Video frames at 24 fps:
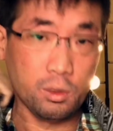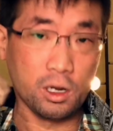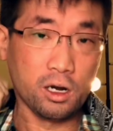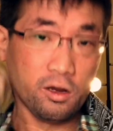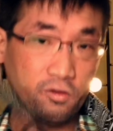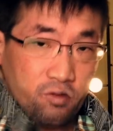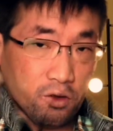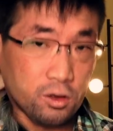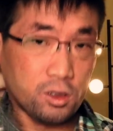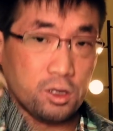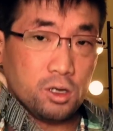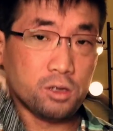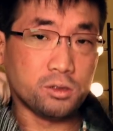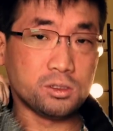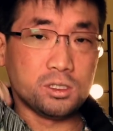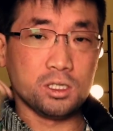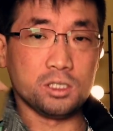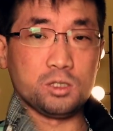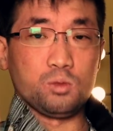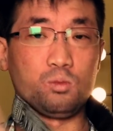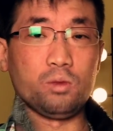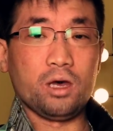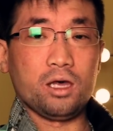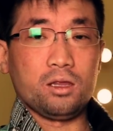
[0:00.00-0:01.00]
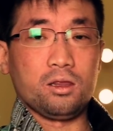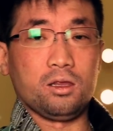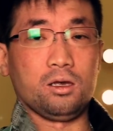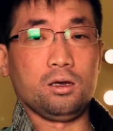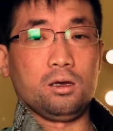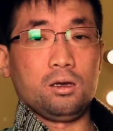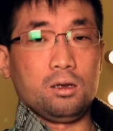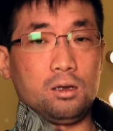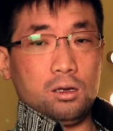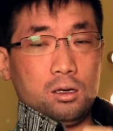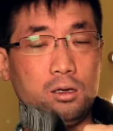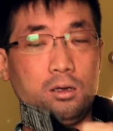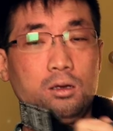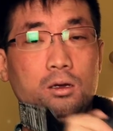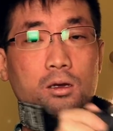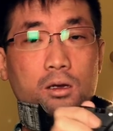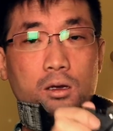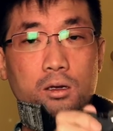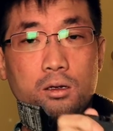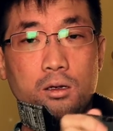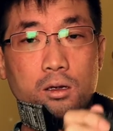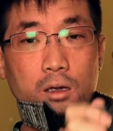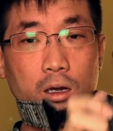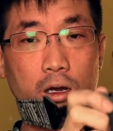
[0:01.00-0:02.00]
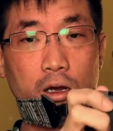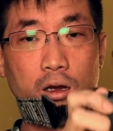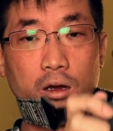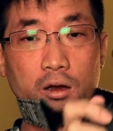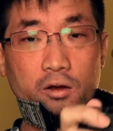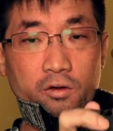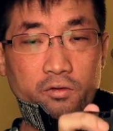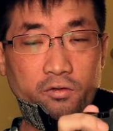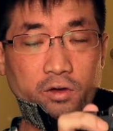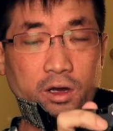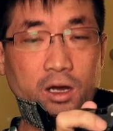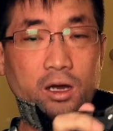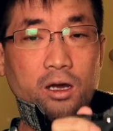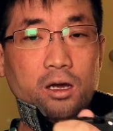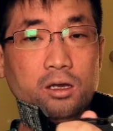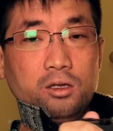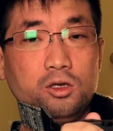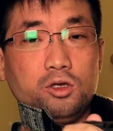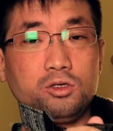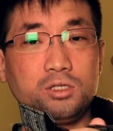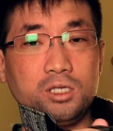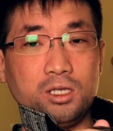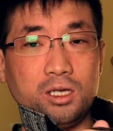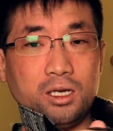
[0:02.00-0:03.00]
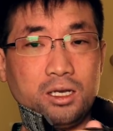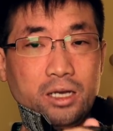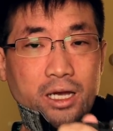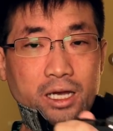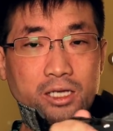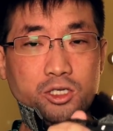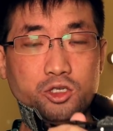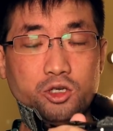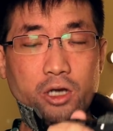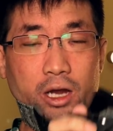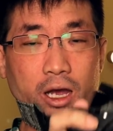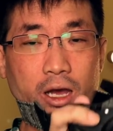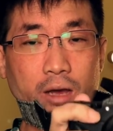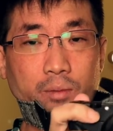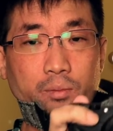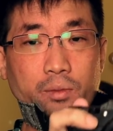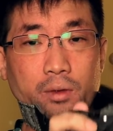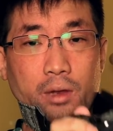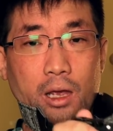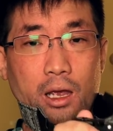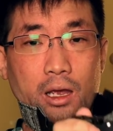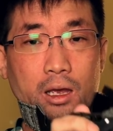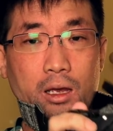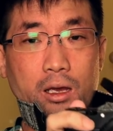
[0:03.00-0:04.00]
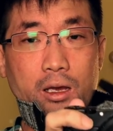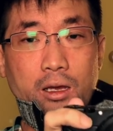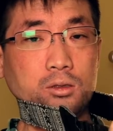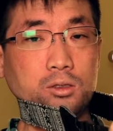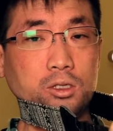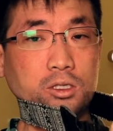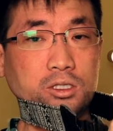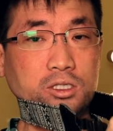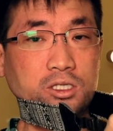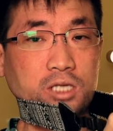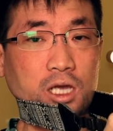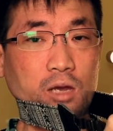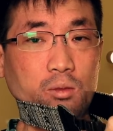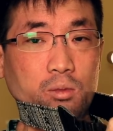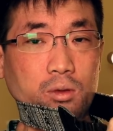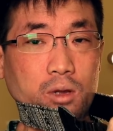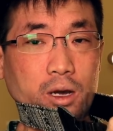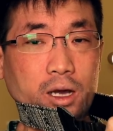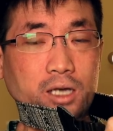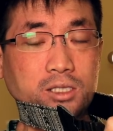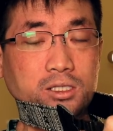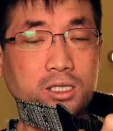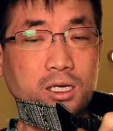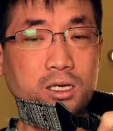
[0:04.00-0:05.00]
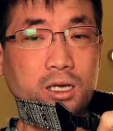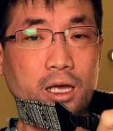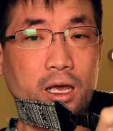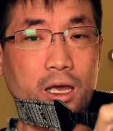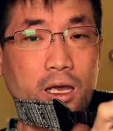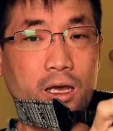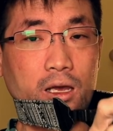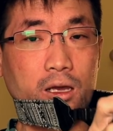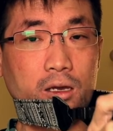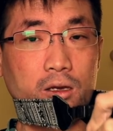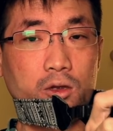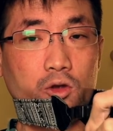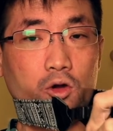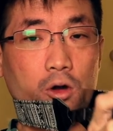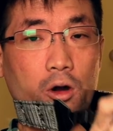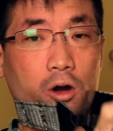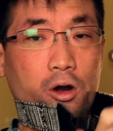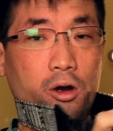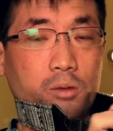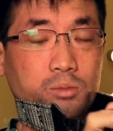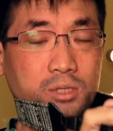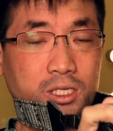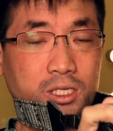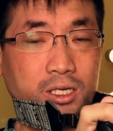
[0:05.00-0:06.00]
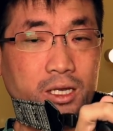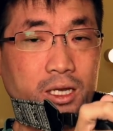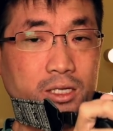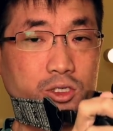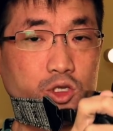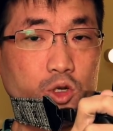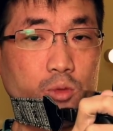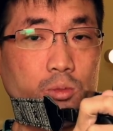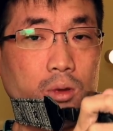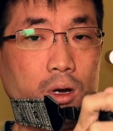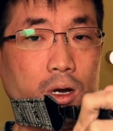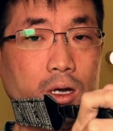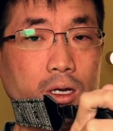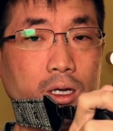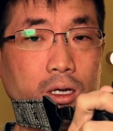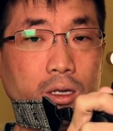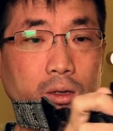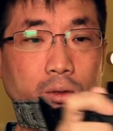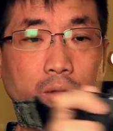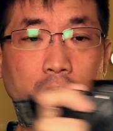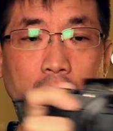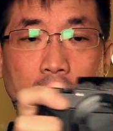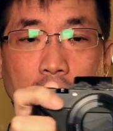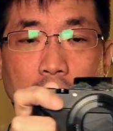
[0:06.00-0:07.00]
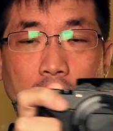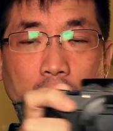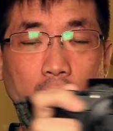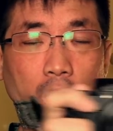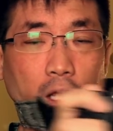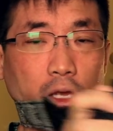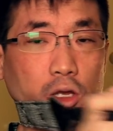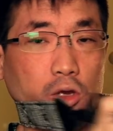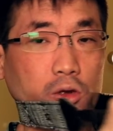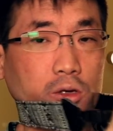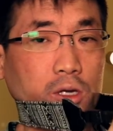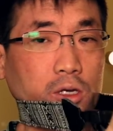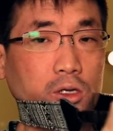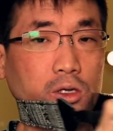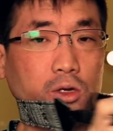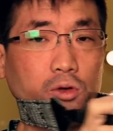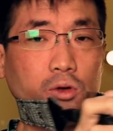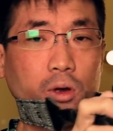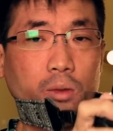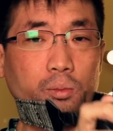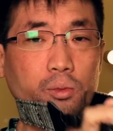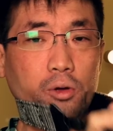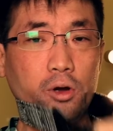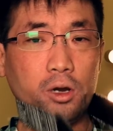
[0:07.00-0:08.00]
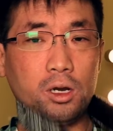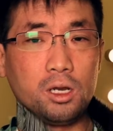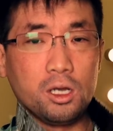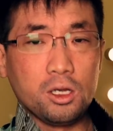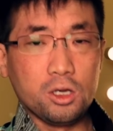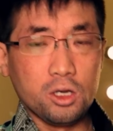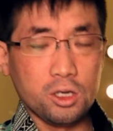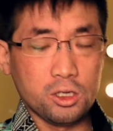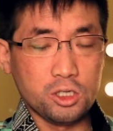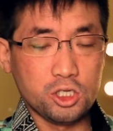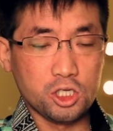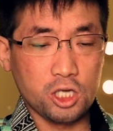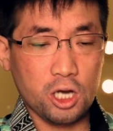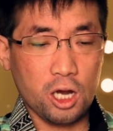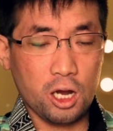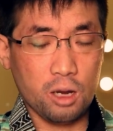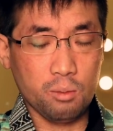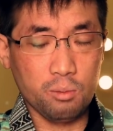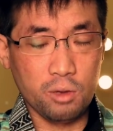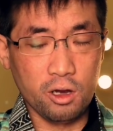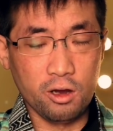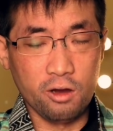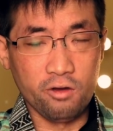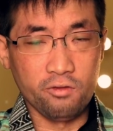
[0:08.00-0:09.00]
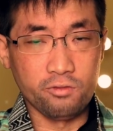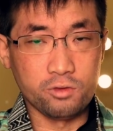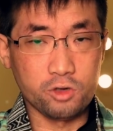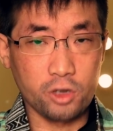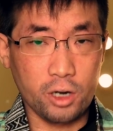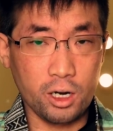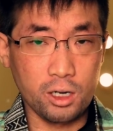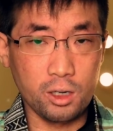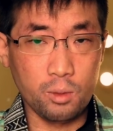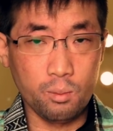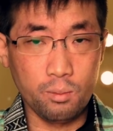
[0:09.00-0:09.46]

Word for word: But if you use this method of uh, using the neck strap and to stabilize it and your arms against your body, you can do a pretty good job of trying to